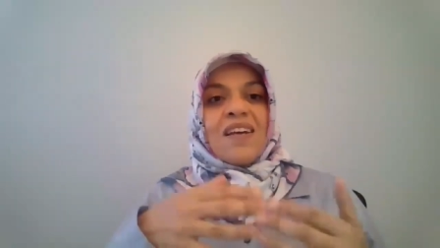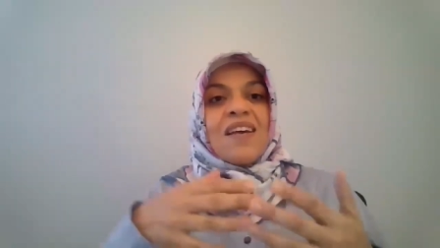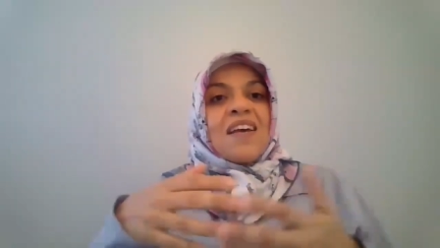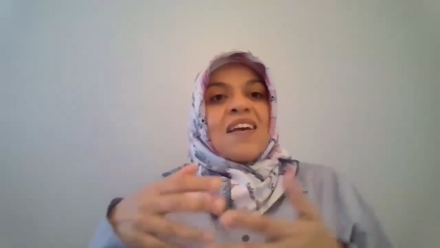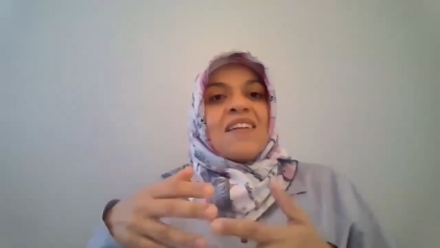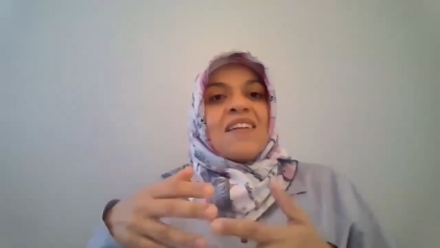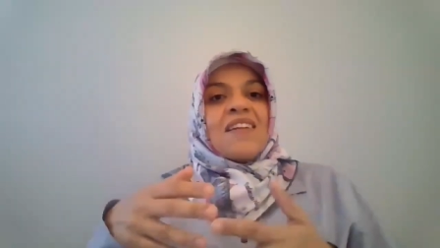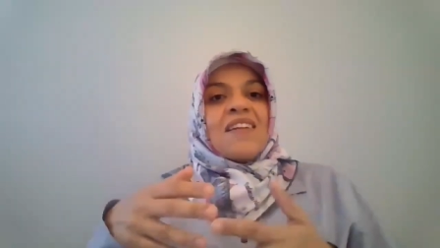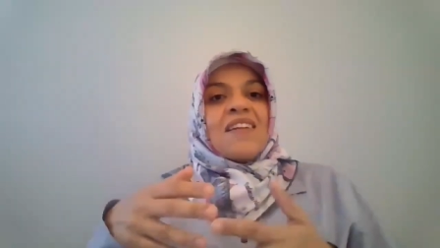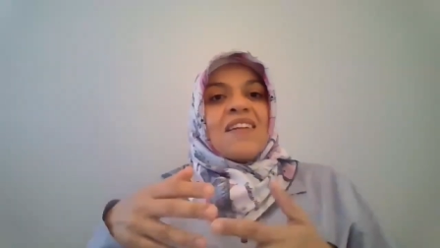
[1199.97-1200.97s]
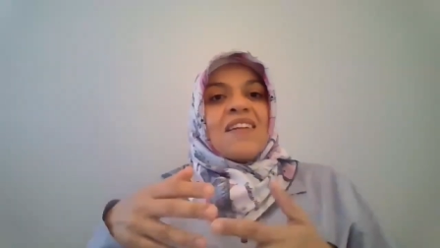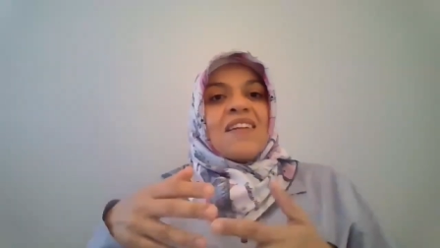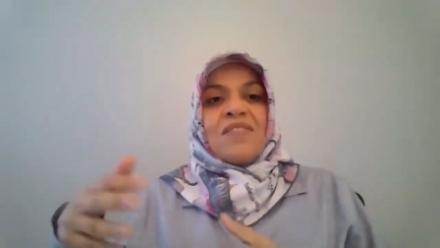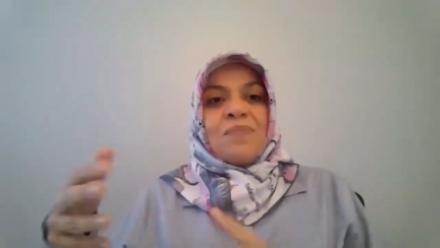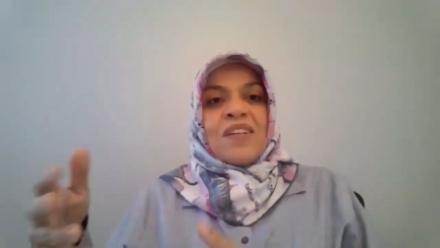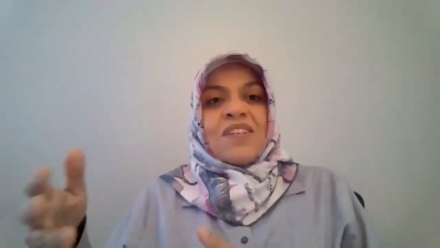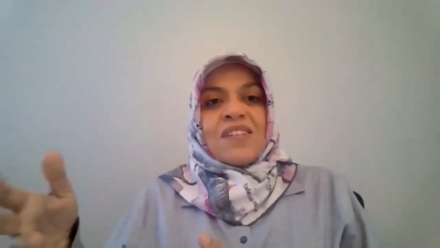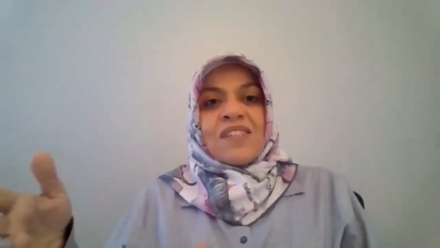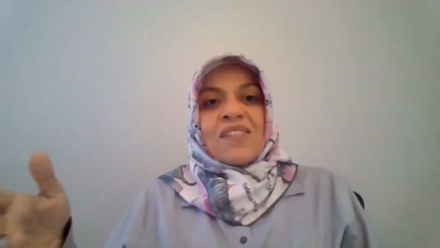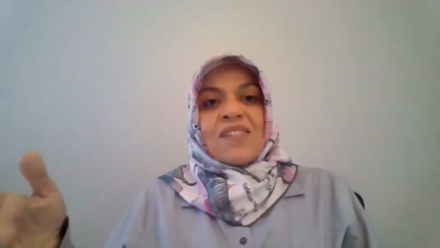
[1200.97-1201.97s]
and we have
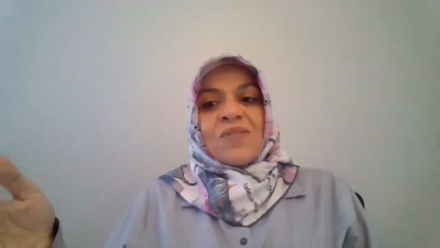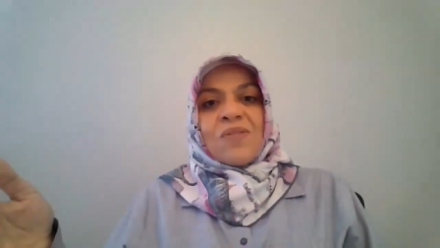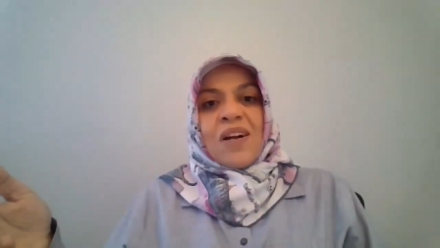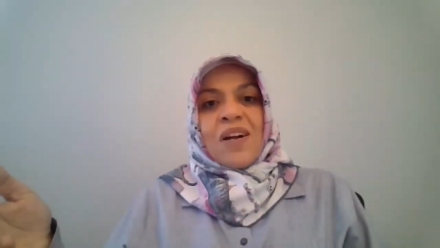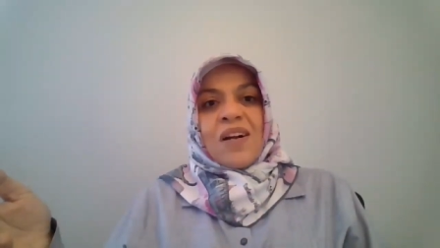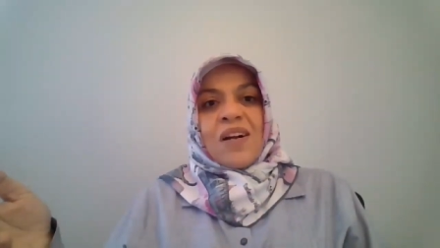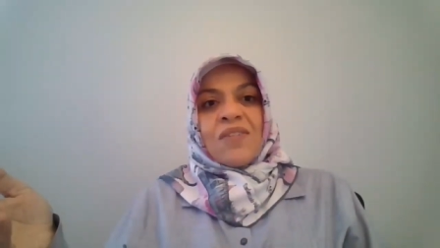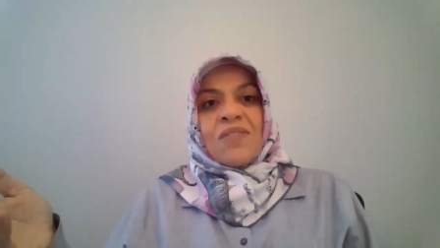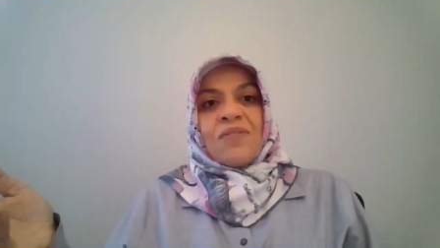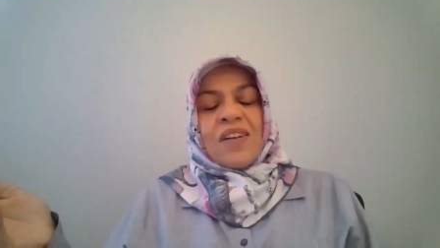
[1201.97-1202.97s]
patients who have